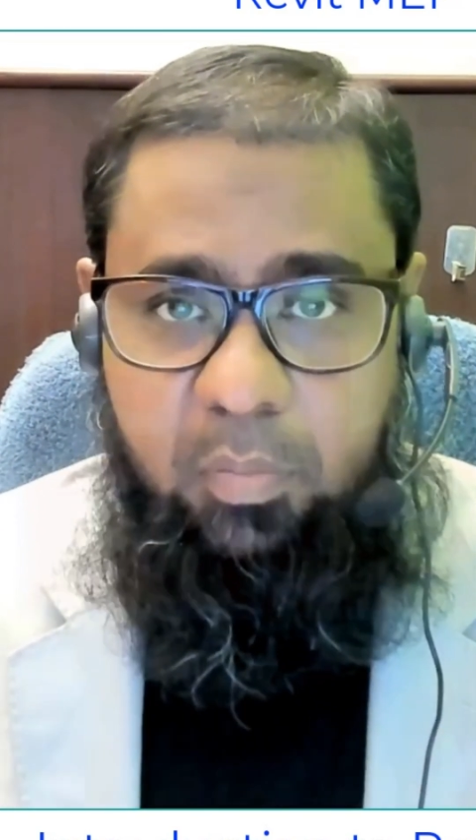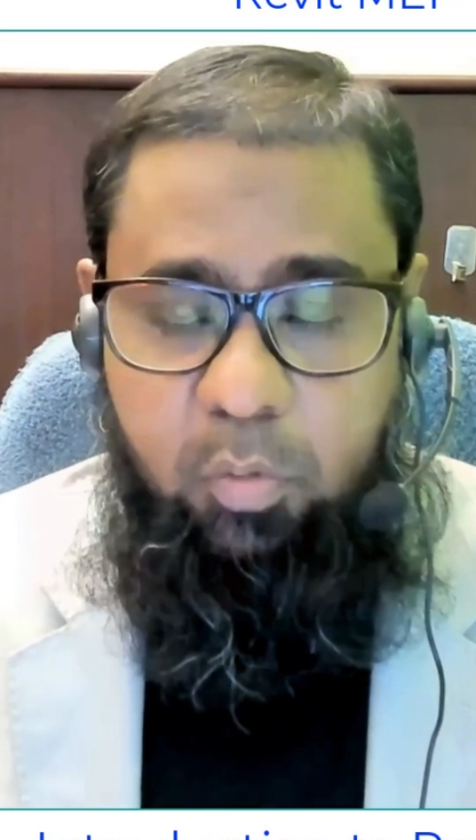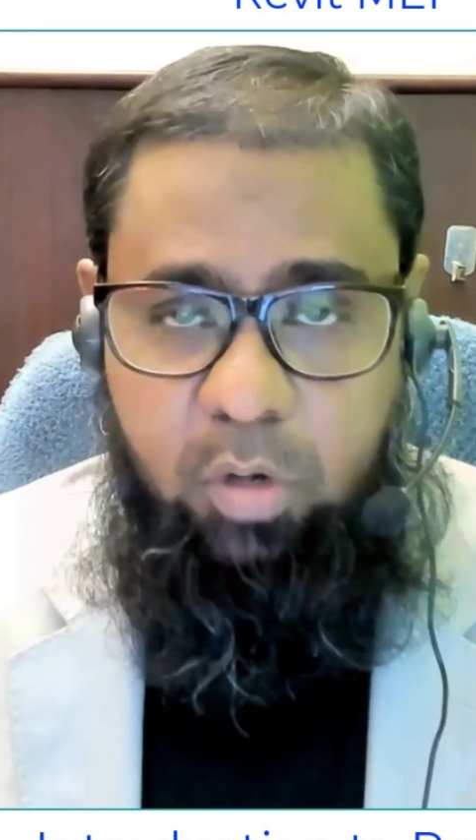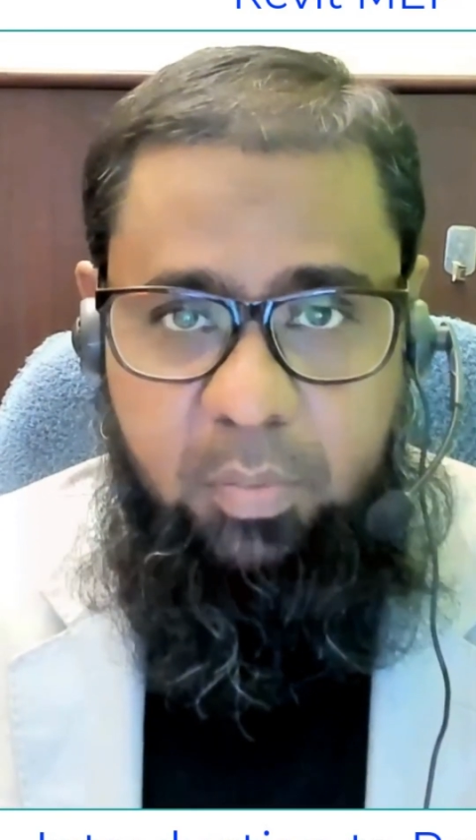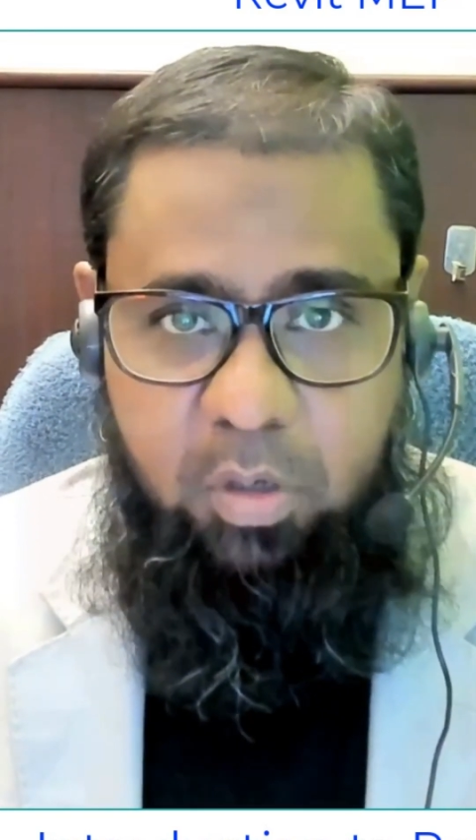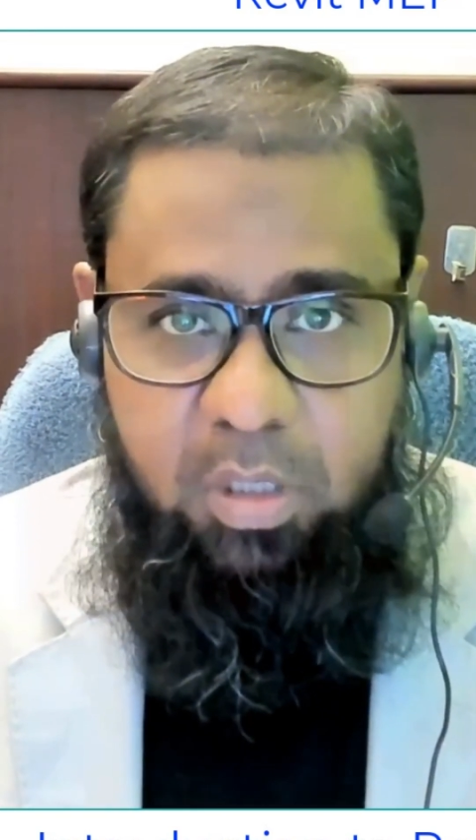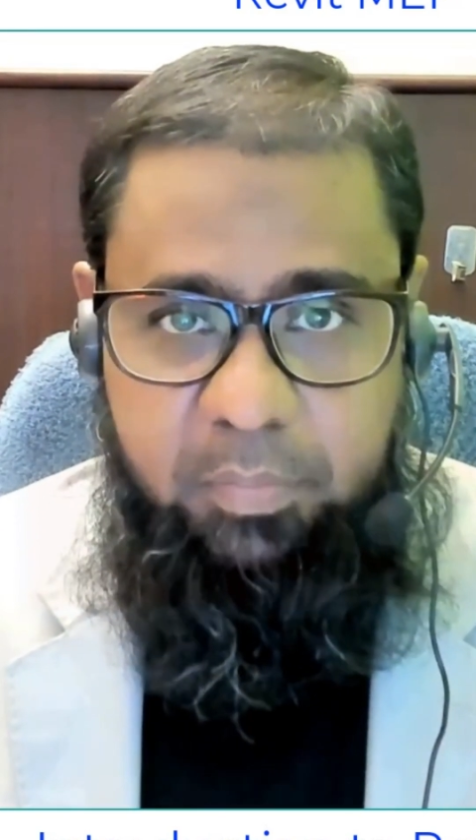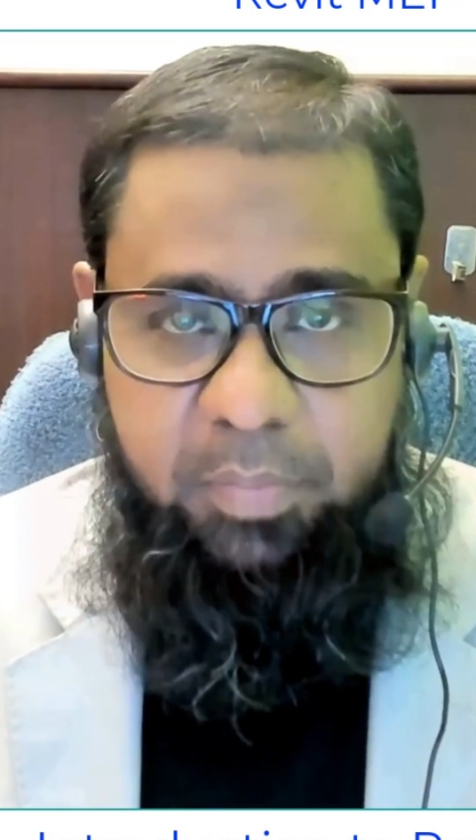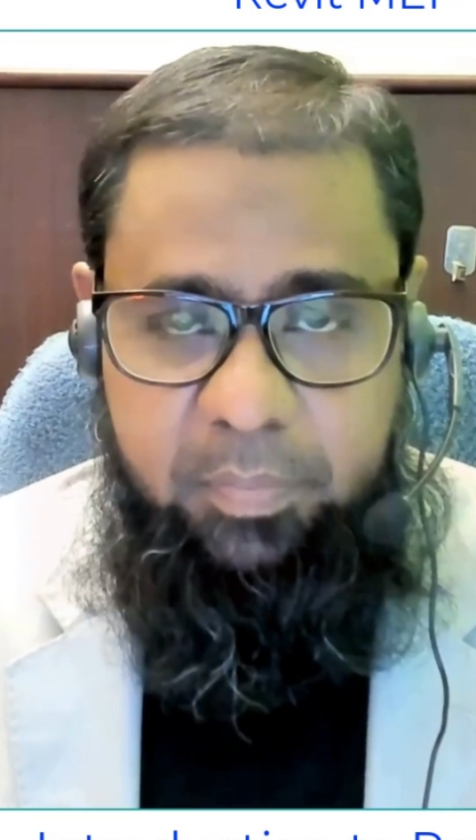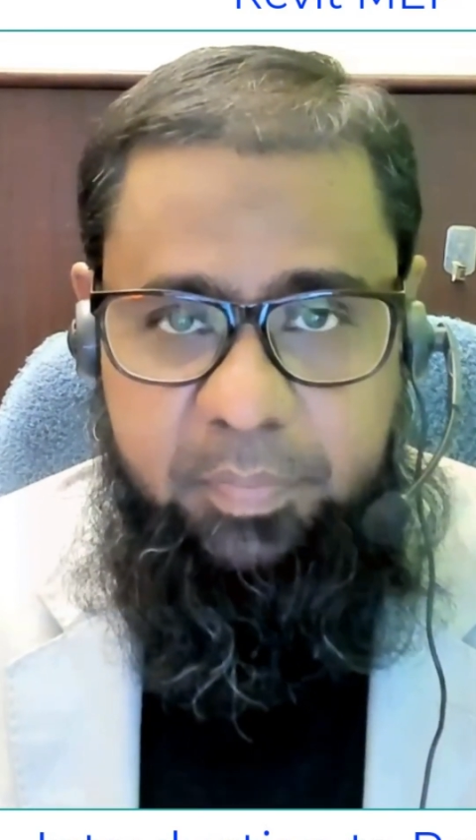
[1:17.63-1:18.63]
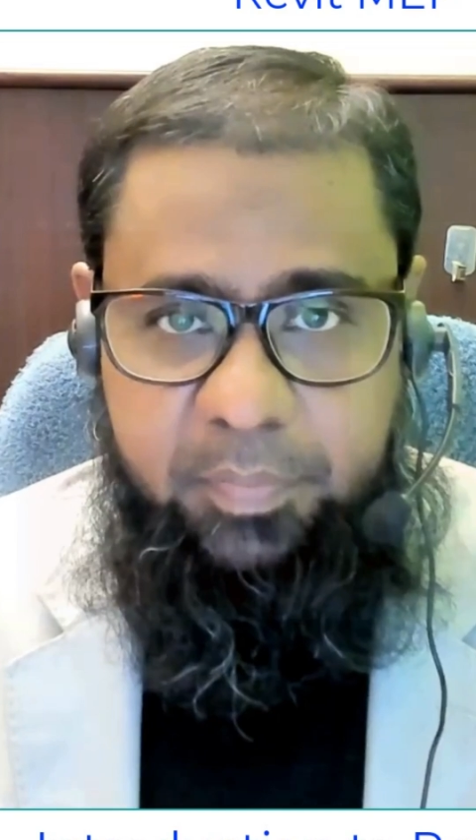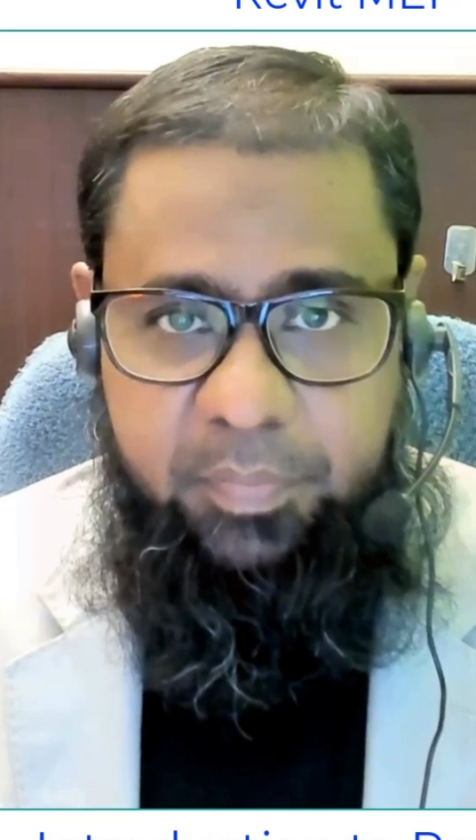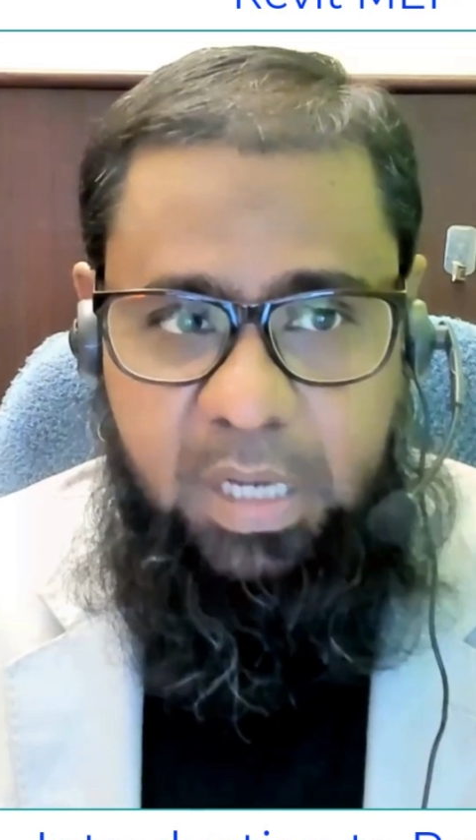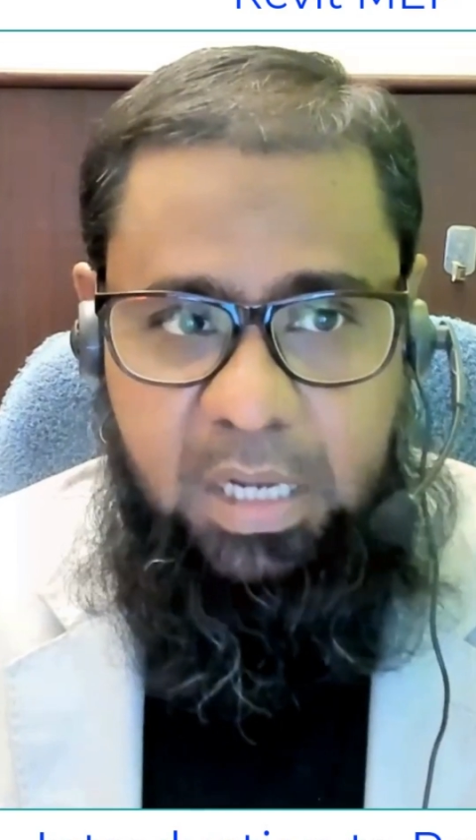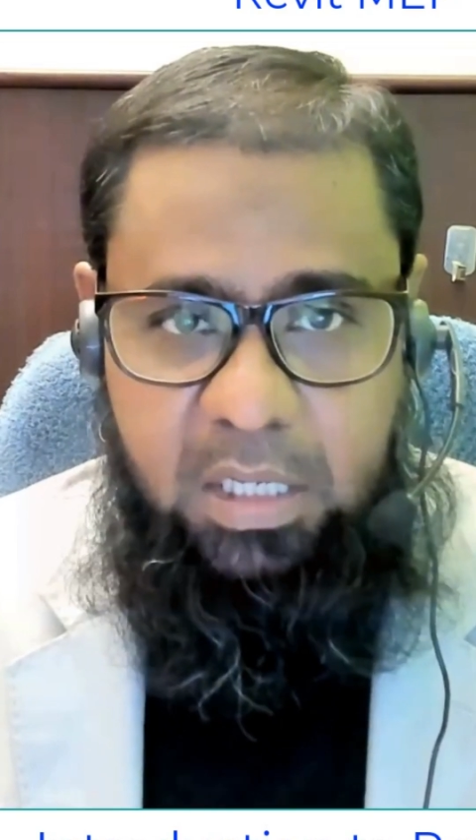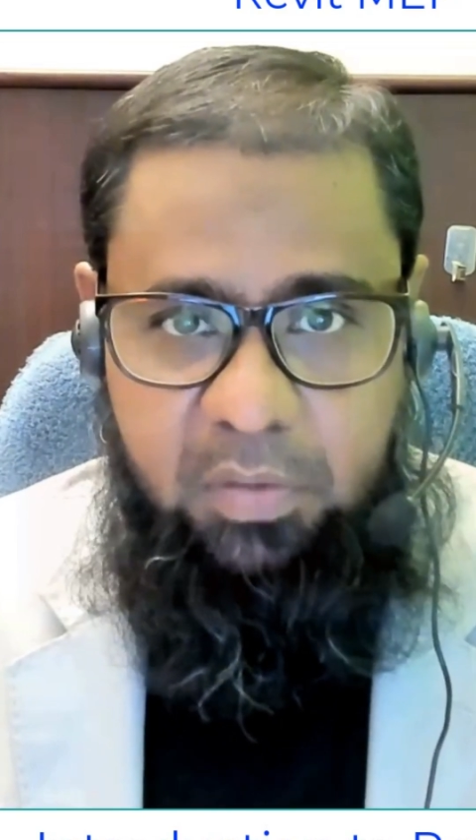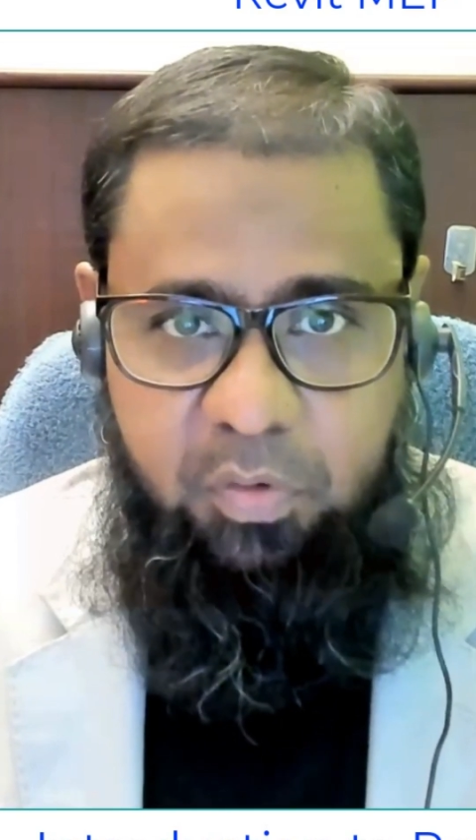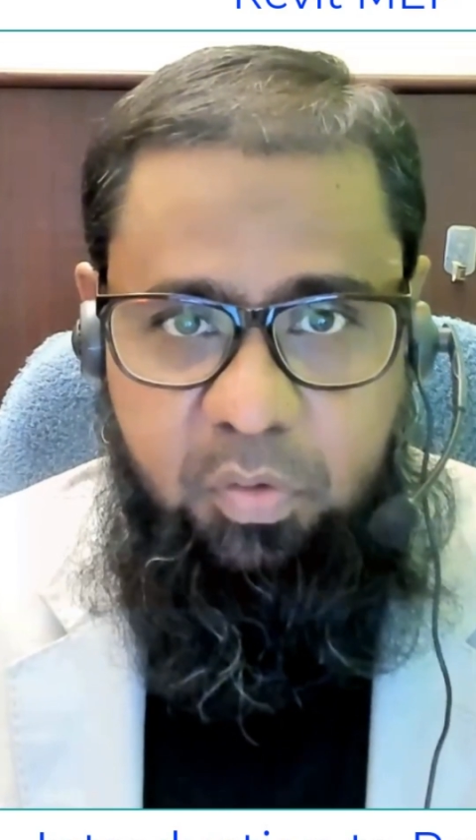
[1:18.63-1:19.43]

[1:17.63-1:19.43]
The more about the BIM, I'll give